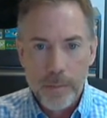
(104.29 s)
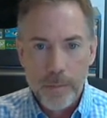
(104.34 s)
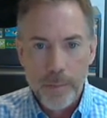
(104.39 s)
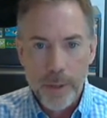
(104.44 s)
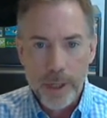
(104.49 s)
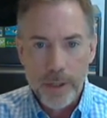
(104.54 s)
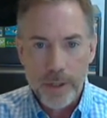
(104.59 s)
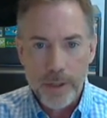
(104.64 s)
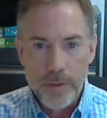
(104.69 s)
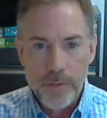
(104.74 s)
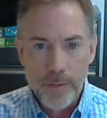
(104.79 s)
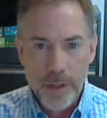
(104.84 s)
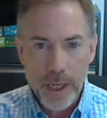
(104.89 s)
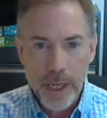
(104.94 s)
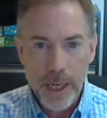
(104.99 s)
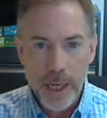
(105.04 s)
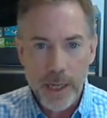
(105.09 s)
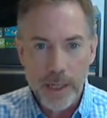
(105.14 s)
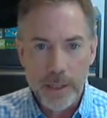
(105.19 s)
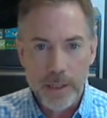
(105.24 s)
bits of
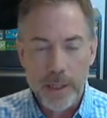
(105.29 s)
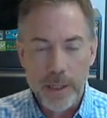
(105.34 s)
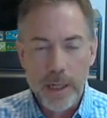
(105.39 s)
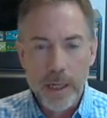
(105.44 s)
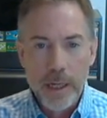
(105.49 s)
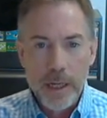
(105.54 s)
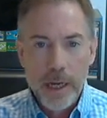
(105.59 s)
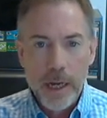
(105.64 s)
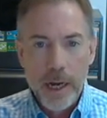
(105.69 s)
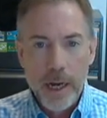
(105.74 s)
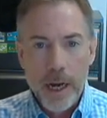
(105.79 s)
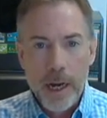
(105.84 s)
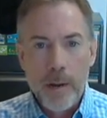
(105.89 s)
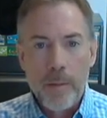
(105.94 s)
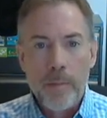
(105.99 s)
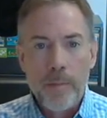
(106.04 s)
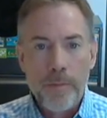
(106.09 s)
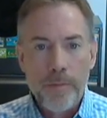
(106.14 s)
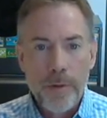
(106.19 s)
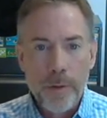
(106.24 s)
kit
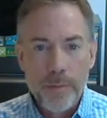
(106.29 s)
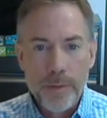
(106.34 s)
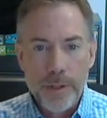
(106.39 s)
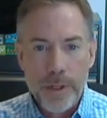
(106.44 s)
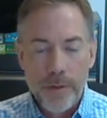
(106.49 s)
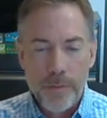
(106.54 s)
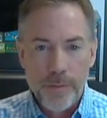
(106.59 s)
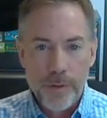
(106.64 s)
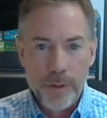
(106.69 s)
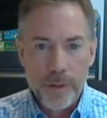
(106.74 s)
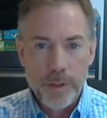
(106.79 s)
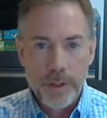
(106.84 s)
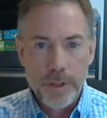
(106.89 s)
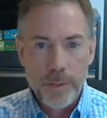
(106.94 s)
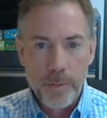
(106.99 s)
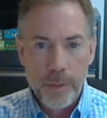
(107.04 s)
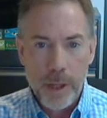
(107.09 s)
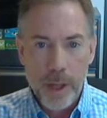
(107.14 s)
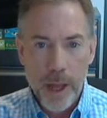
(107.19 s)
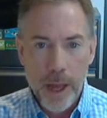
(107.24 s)
from different
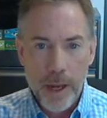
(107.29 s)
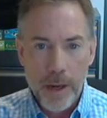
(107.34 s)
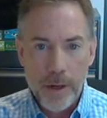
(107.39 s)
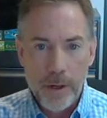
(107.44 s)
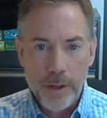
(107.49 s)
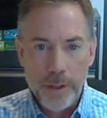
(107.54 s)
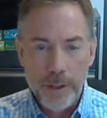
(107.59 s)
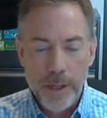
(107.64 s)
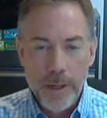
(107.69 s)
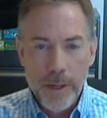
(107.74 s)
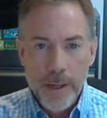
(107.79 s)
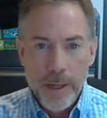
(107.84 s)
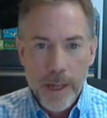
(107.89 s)
suppliers,